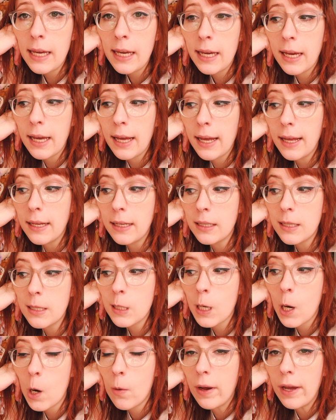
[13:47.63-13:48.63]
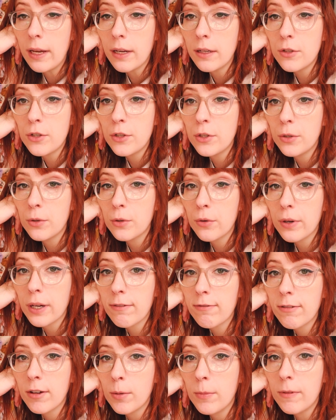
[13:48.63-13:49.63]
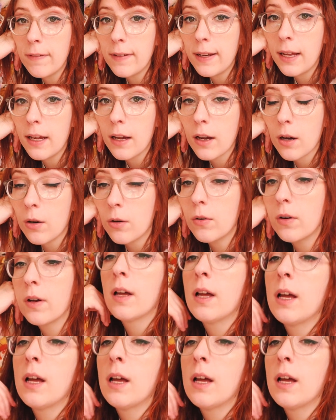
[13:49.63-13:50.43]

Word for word: and sewing to quick film a video.